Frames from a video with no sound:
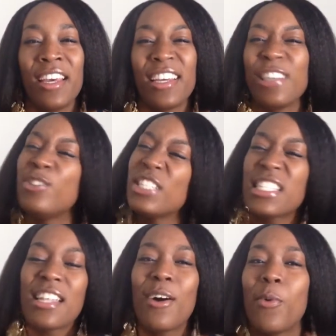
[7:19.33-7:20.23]
you
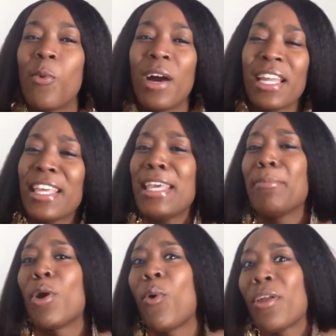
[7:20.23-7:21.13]
just don't want to
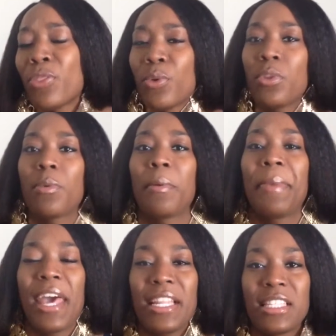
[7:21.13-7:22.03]
keep going through the
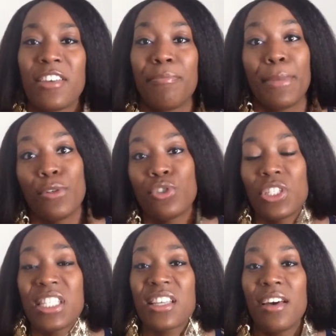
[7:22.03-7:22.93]
repetitive
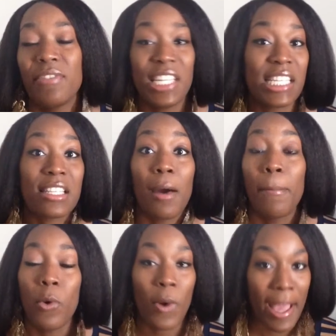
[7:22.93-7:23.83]
motions of
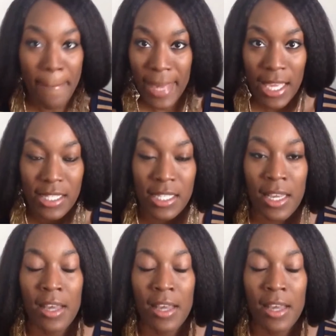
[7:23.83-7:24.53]
disappointment.